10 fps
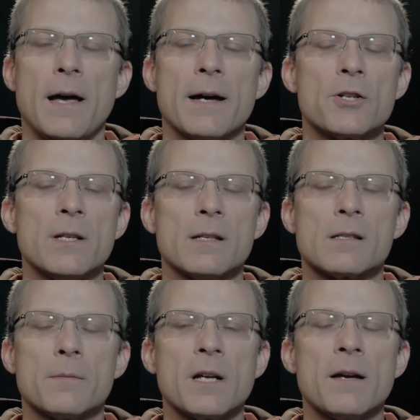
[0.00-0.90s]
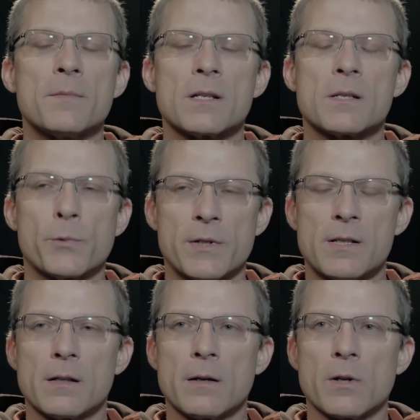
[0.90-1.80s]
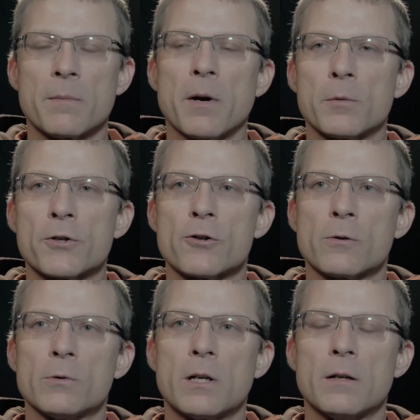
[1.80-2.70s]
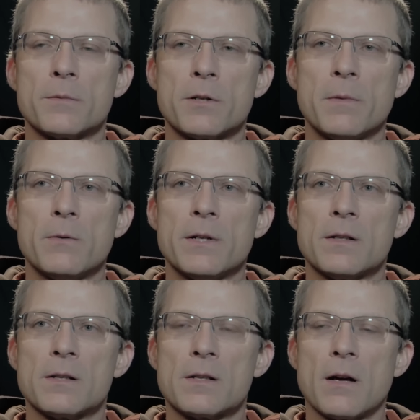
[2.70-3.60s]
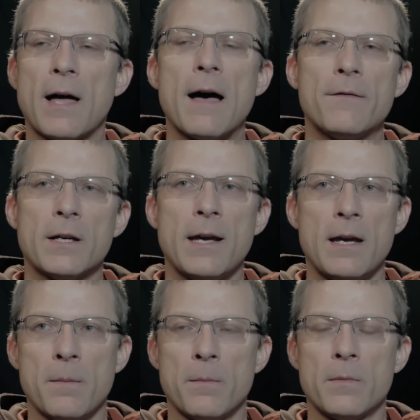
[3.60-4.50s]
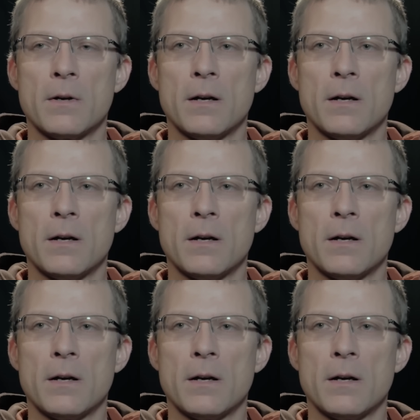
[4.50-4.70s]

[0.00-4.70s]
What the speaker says: Yeah, actually, it's sometimes explicitly what the publisher will come to me with is they'll have a game,